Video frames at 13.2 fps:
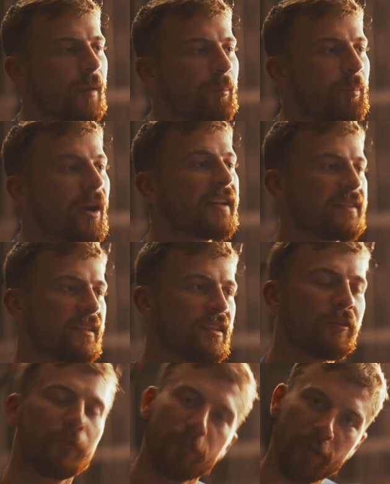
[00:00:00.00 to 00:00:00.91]
but
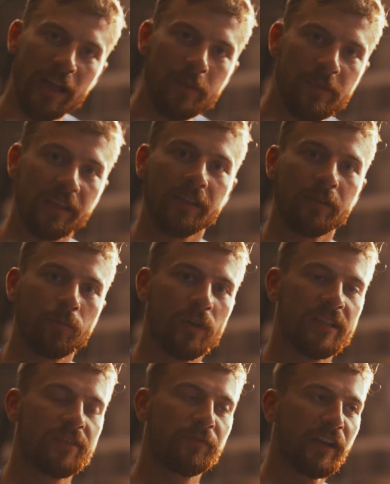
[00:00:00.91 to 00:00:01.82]
the framing
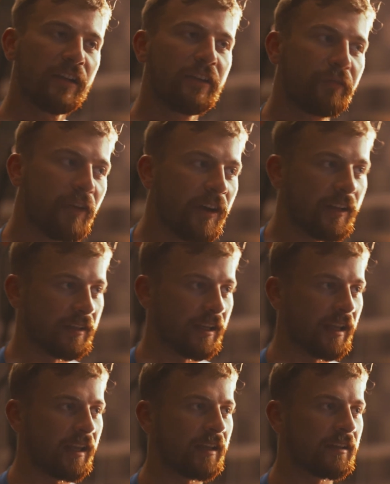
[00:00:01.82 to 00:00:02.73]
was very fun,
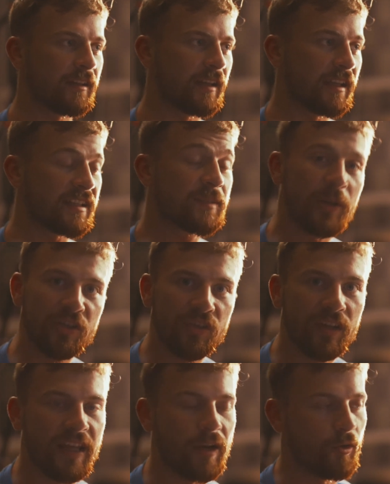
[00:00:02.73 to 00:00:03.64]
and
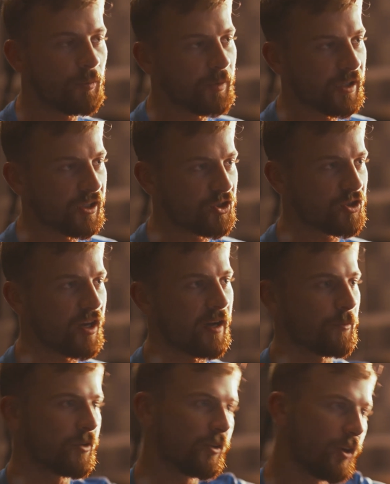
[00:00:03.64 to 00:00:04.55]
especially that opening
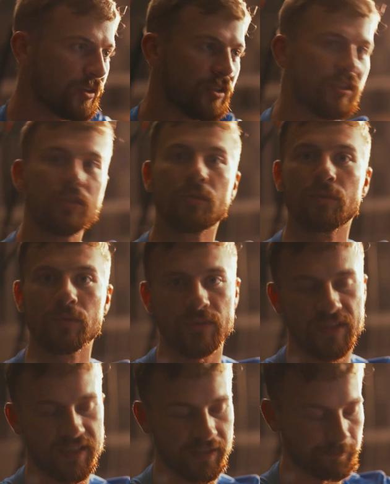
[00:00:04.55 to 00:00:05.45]
shot where they're on the
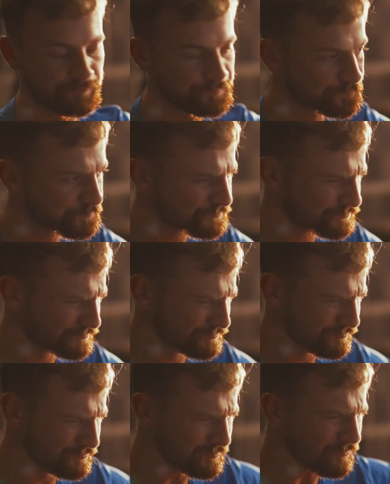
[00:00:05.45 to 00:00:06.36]
dunes and
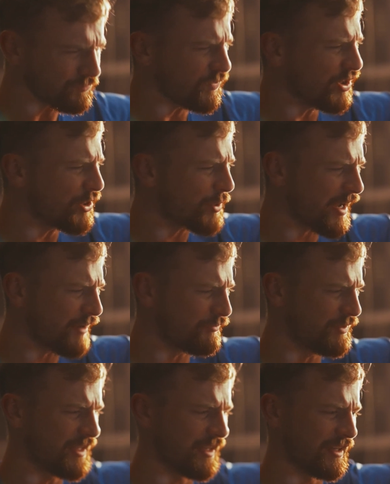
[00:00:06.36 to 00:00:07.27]
you have
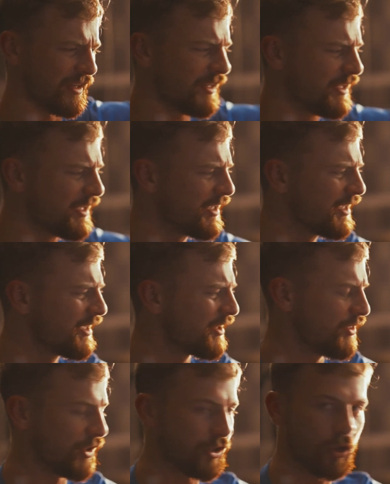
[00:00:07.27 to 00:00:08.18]
the
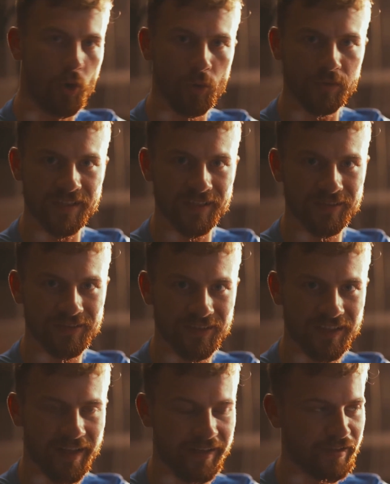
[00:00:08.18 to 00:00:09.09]
the cult
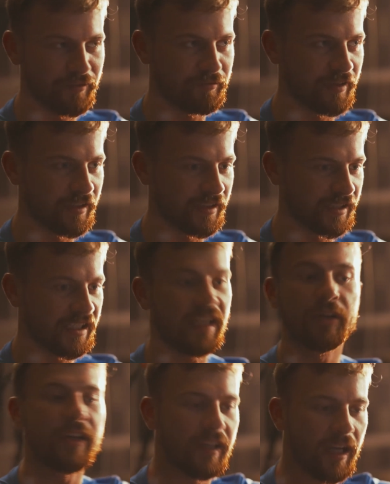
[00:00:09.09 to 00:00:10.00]
kind of uh,
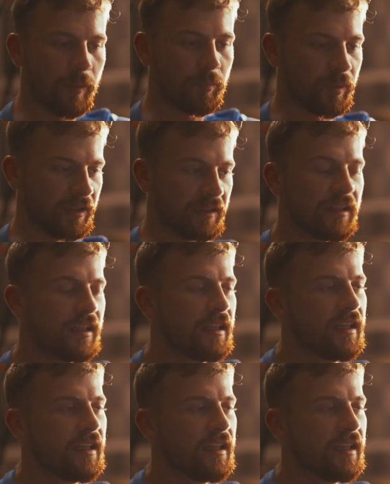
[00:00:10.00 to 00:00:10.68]
gearing up, and